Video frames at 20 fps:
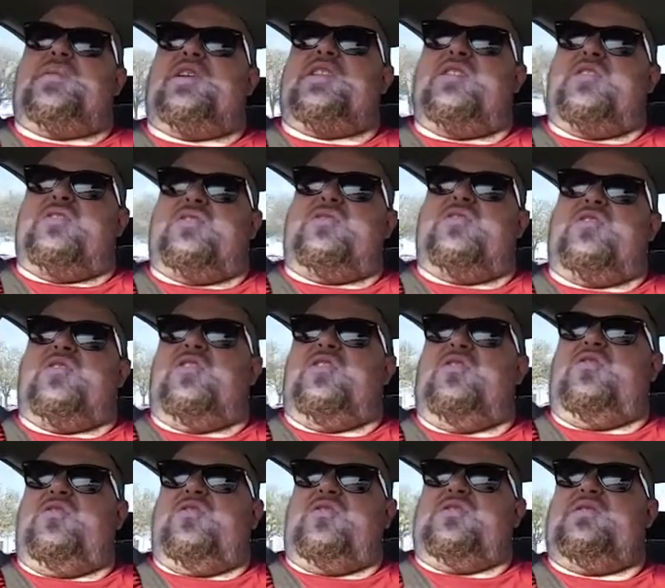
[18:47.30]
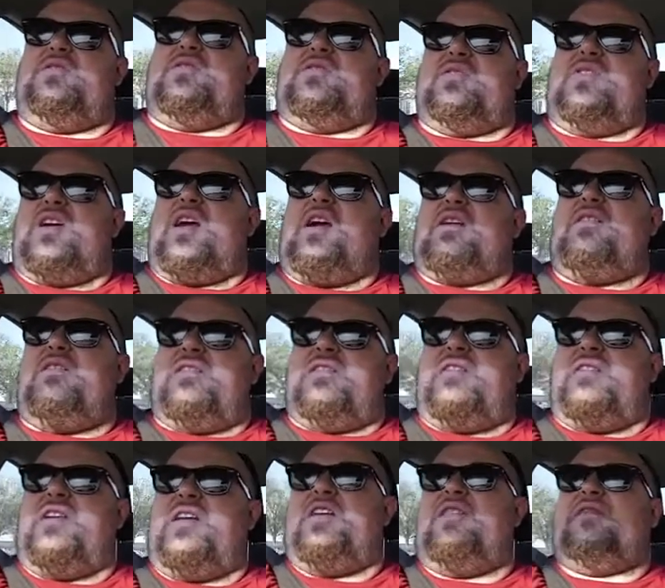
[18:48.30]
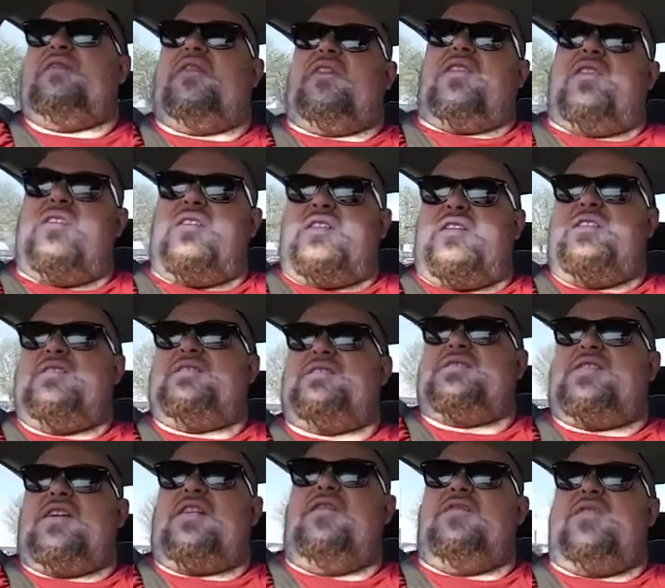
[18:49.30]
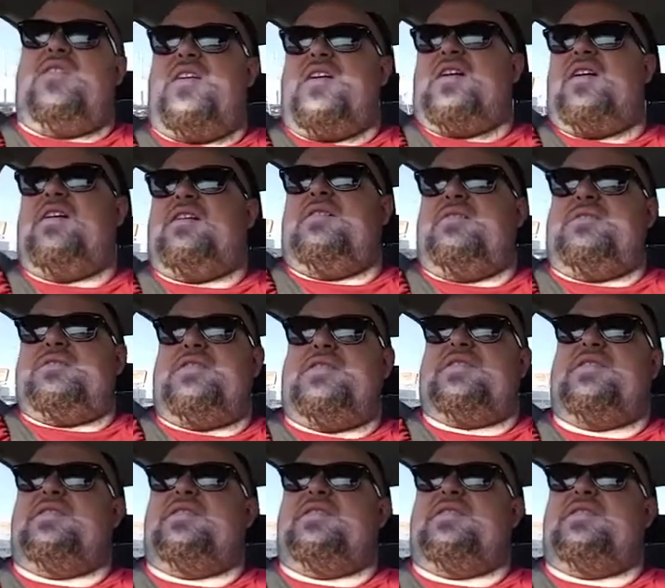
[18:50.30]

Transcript: the truth, I would leave early. It's definitely, I was